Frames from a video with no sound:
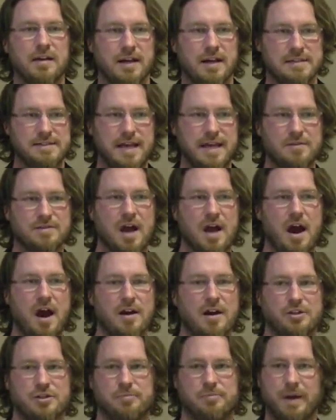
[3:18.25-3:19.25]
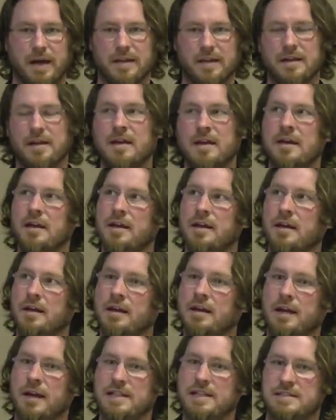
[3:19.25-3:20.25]
It sounds harsh, but
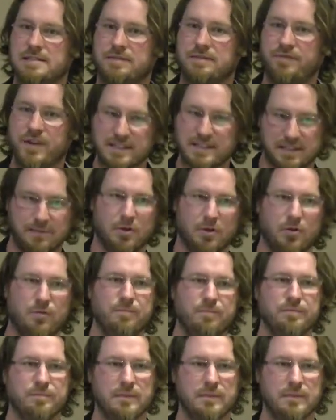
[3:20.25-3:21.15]
it's fixable.